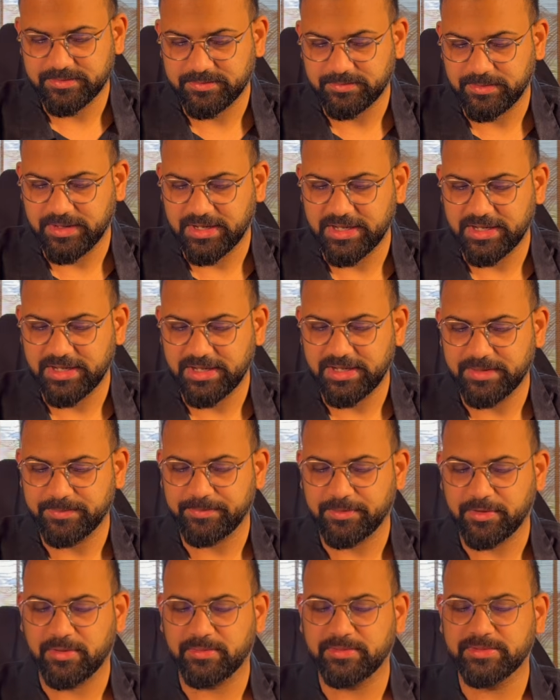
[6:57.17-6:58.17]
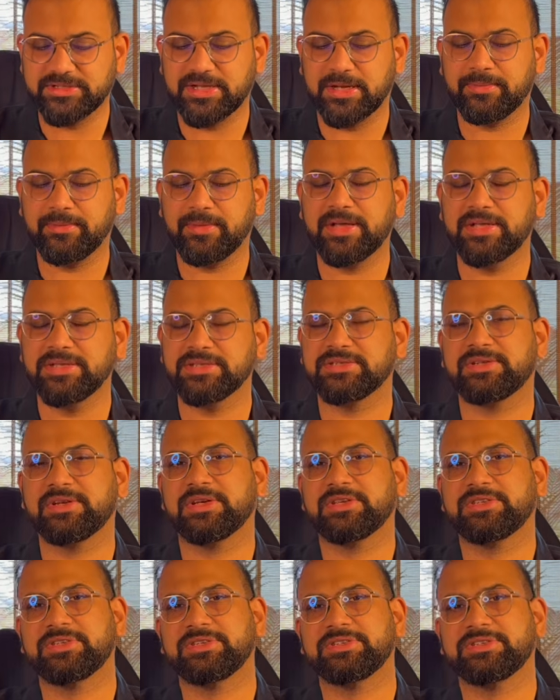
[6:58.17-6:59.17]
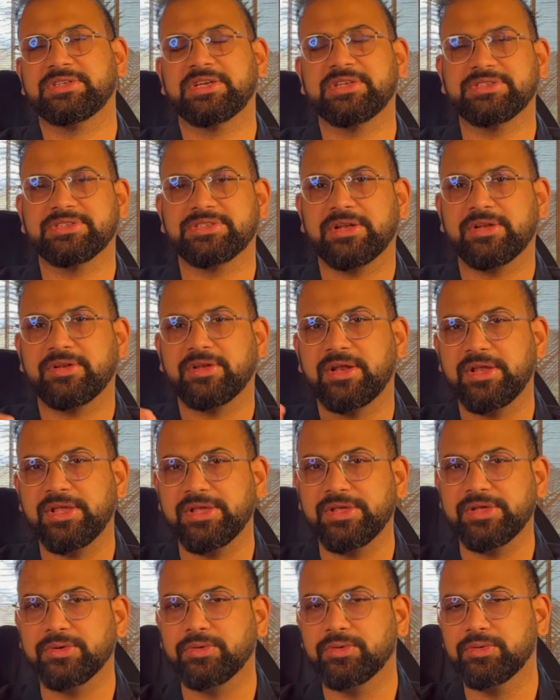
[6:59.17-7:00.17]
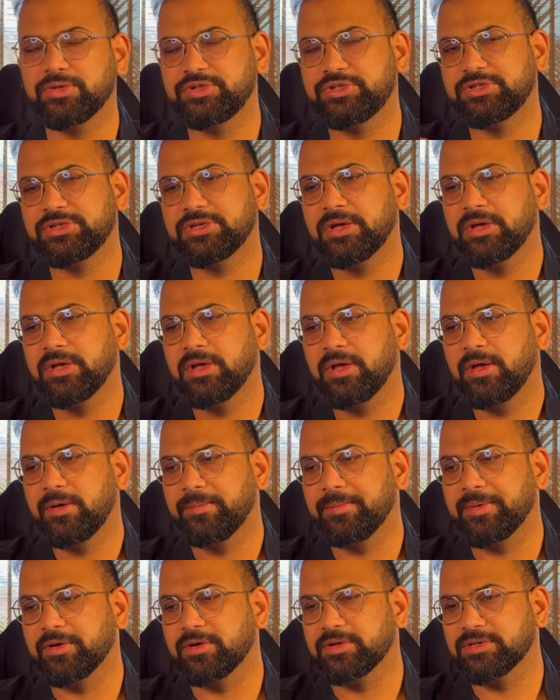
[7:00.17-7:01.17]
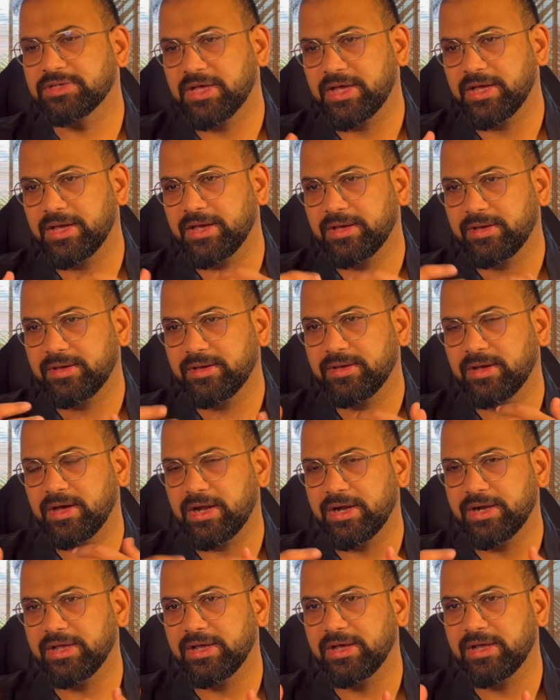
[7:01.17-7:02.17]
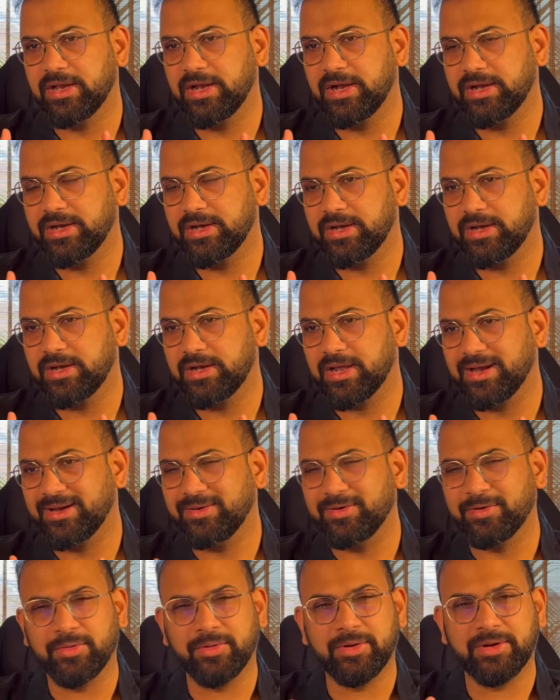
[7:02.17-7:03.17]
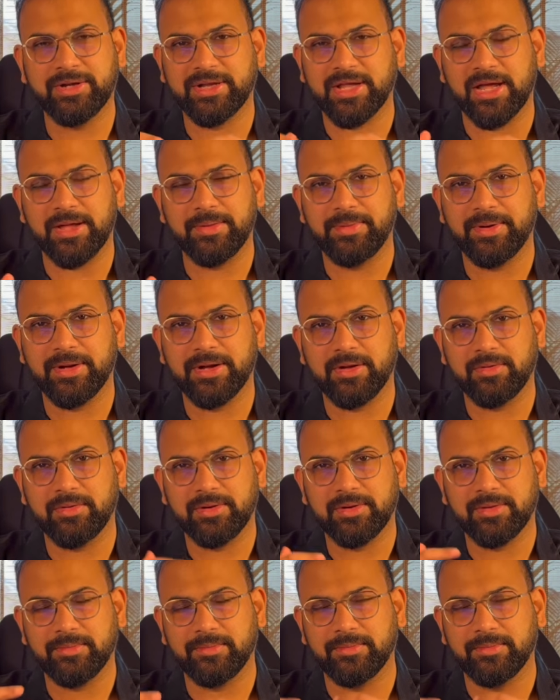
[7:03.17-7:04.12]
My prompts and my instructions are generally huge because I articulate it and don't type it out.